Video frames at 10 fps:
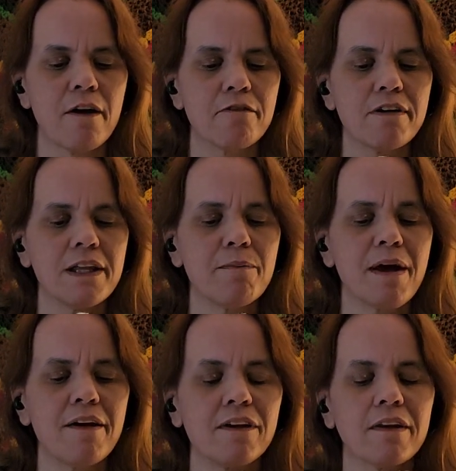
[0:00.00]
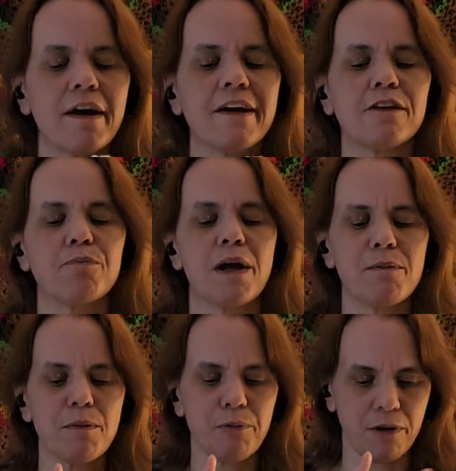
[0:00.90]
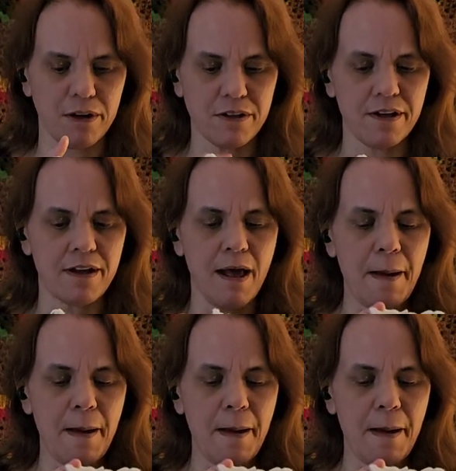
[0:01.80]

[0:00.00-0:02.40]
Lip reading: Really makes a nice baby project.